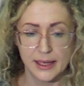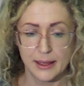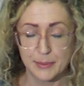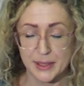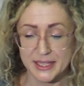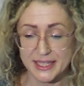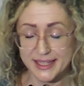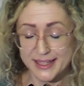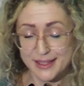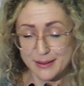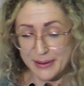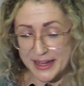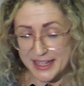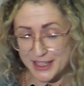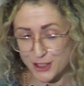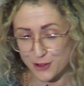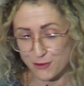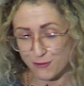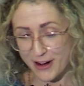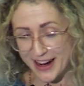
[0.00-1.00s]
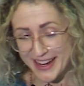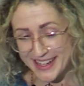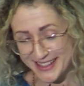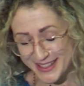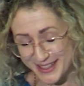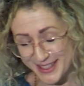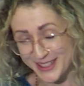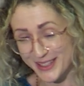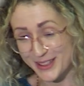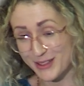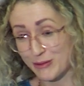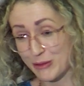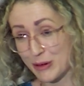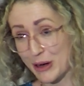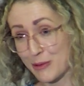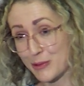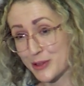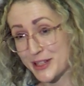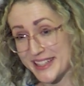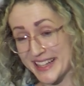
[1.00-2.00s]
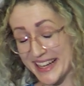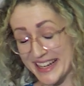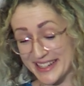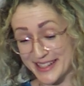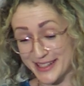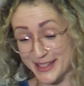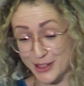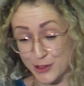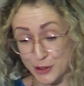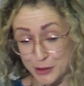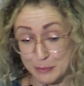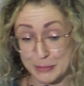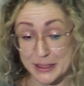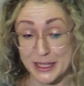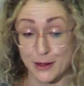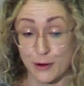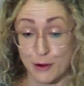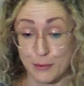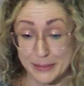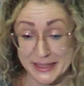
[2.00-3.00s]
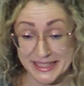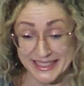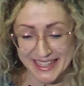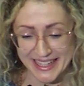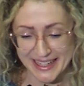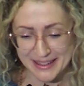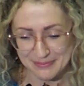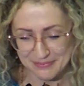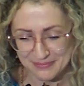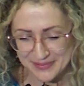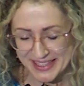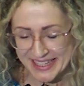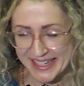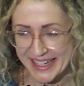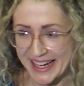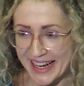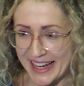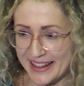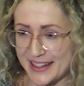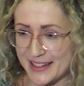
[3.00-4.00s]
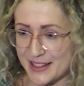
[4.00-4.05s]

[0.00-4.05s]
Participation rates, what I would say is could be a lot better, and